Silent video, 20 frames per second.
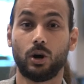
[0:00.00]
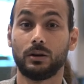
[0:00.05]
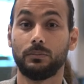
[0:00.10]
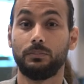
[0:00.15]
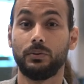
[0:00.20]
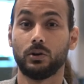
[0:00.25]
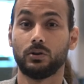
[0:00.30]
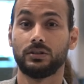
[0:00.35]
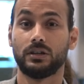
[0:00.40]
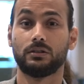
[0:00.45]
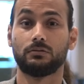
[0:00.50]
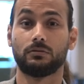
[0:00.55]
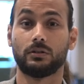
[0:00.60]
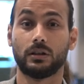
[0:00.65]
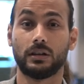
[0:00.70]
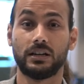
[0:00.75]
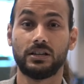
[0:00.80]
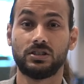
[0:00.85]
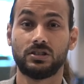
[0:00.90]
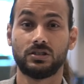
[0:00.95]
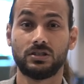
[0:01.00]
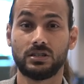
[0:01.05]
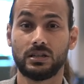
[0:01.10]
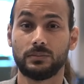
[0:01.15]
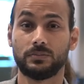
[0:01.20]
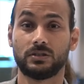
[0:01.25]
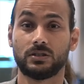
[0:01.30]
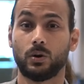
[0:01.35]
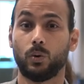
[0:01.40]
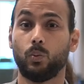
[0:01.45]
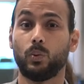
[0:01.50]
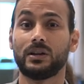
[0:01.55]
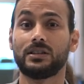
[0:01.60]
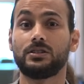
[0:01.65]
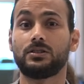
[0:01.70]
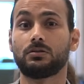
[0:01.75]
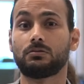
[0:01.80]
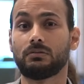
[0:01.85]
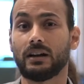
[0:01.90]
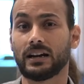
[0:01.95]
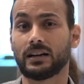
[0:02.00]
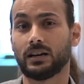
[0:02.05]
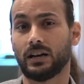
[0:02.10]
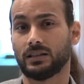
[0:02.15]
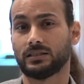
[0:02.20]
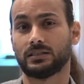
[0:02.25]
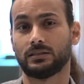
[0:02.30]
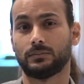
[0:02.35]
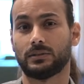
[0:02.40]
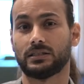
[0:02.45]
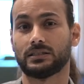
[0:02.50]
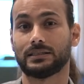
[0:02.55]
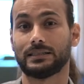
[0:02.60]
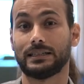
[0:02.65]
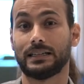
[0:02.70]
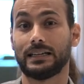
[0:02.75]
on building relationships with direct customers.